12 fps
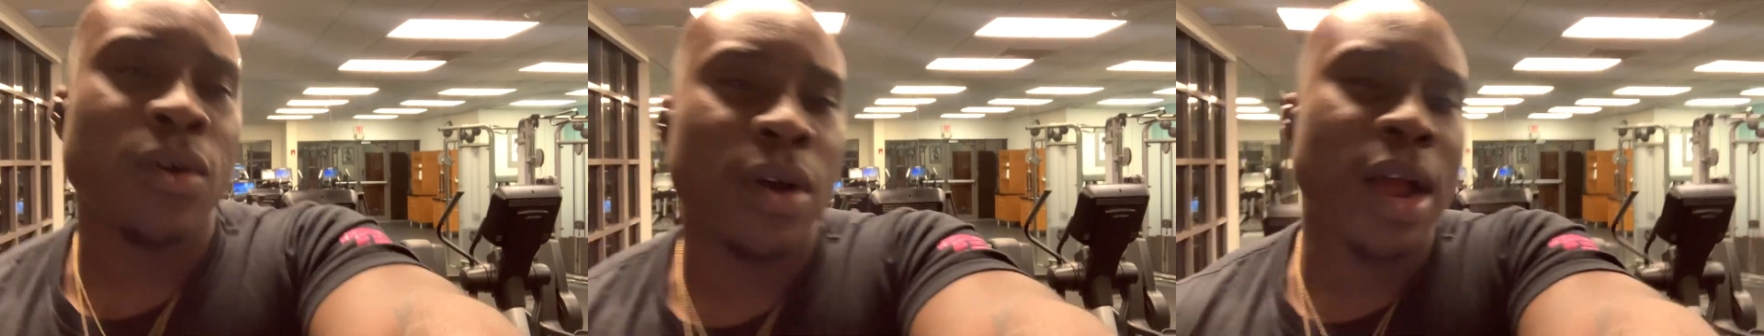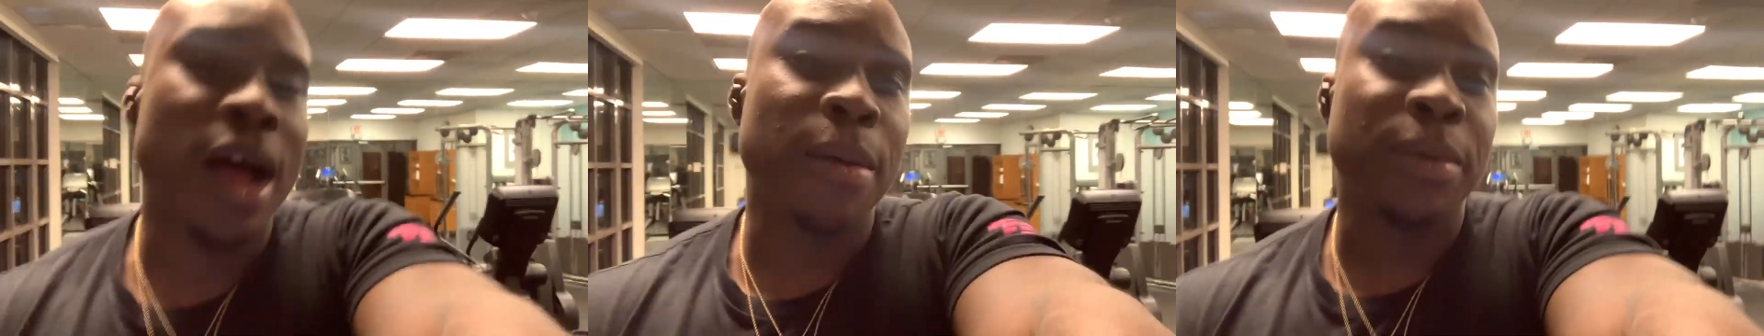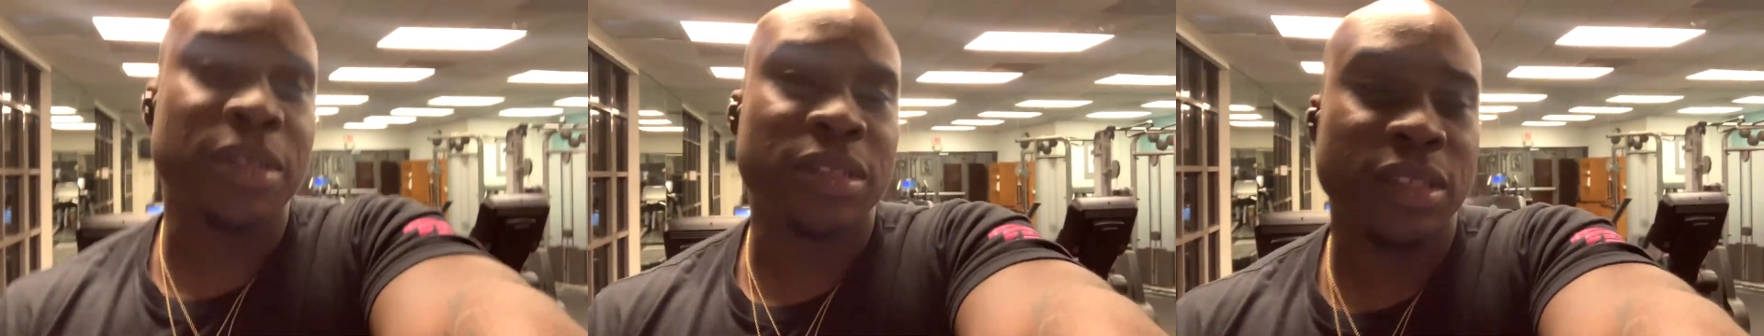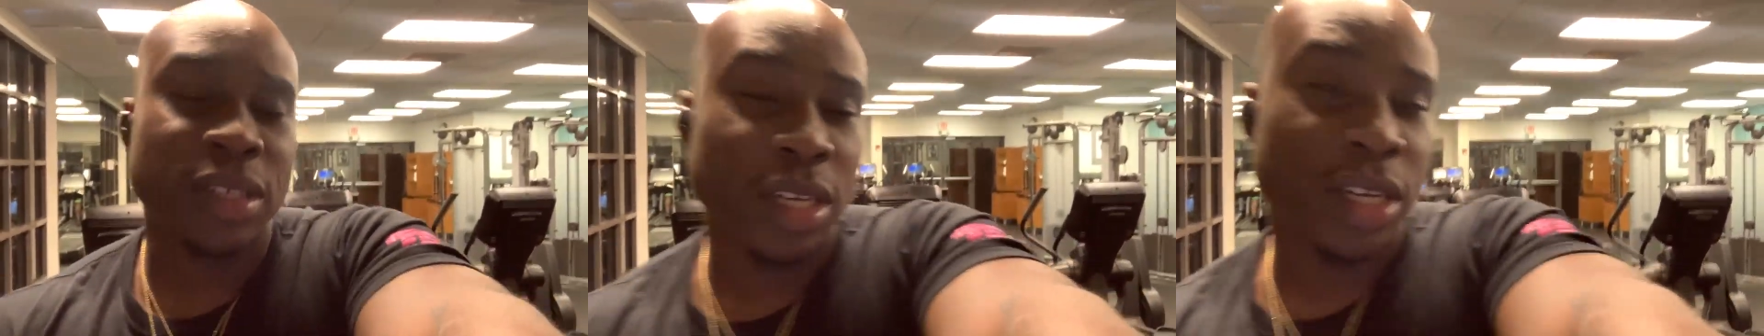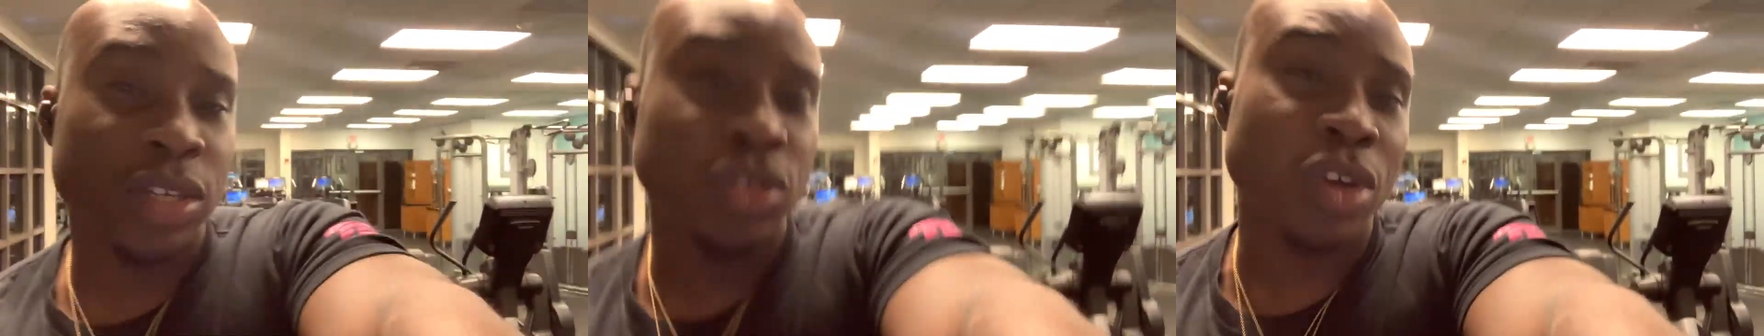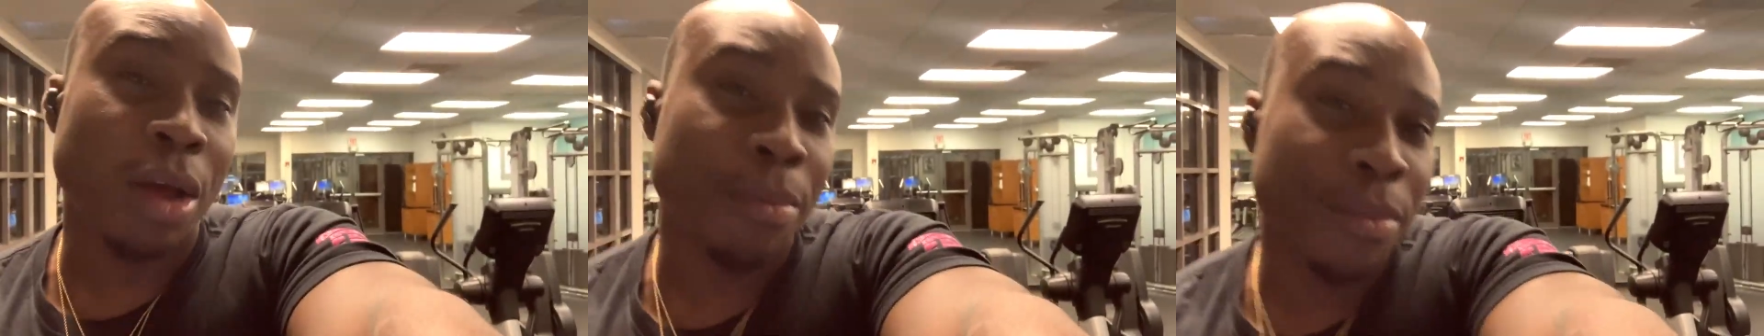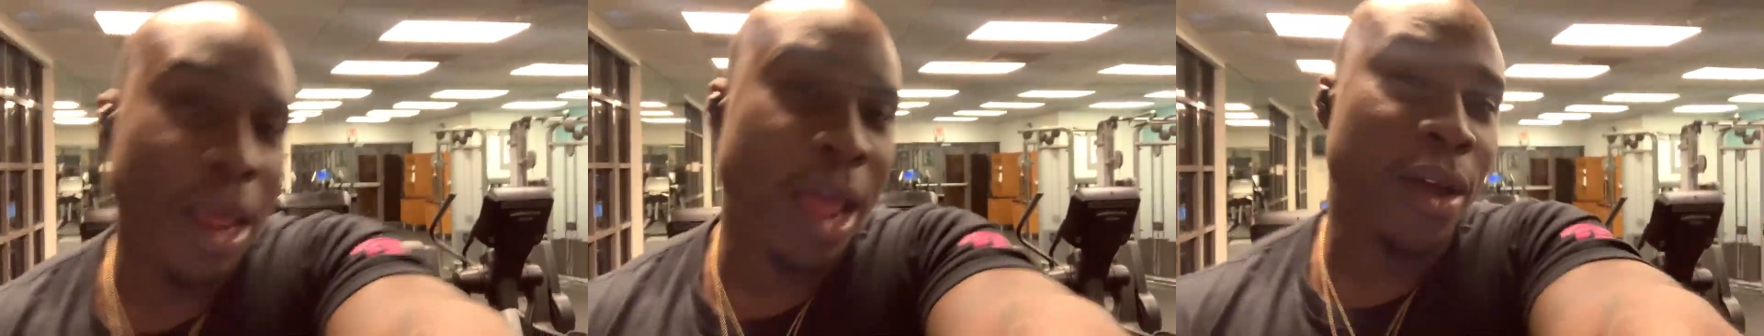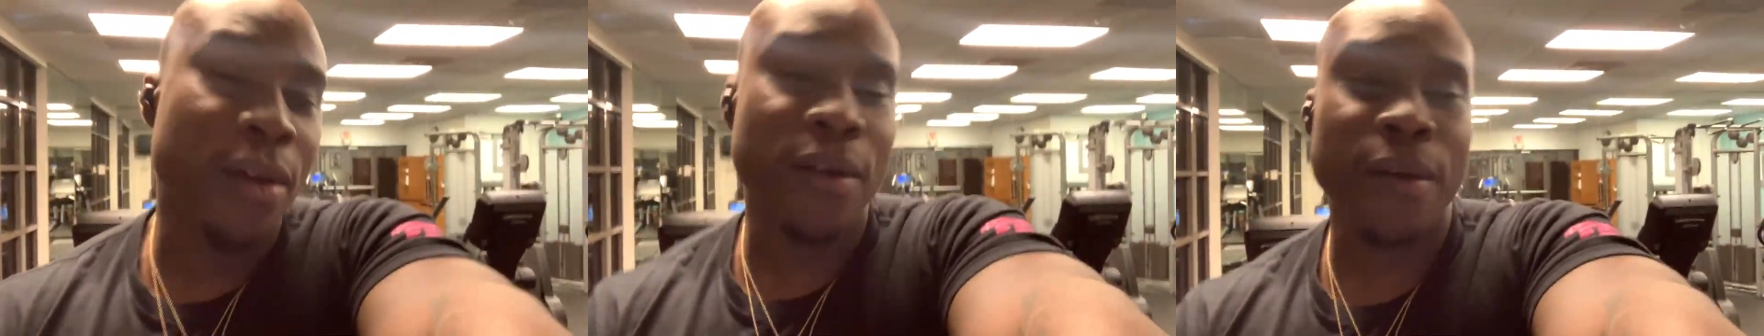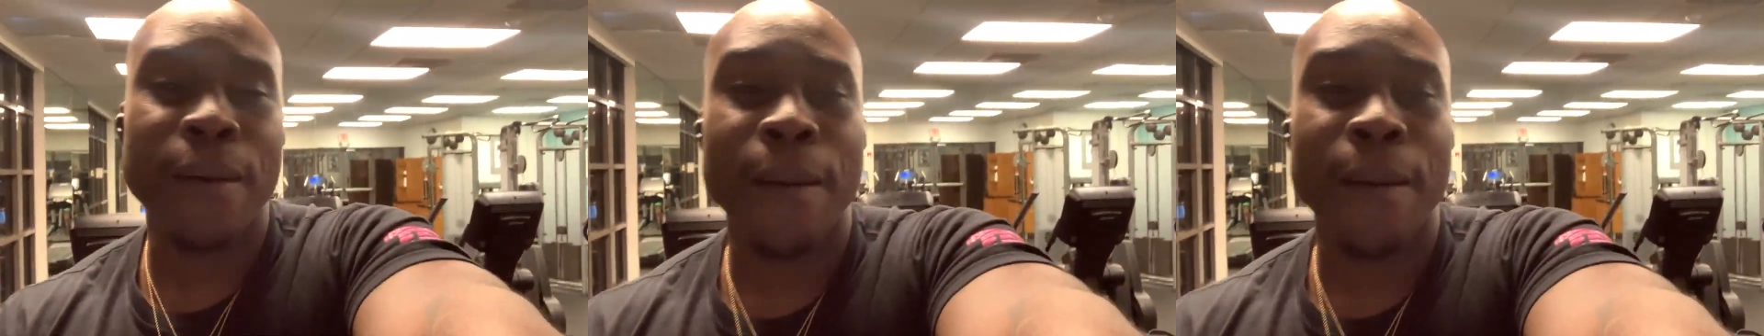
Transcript: comments, drop them down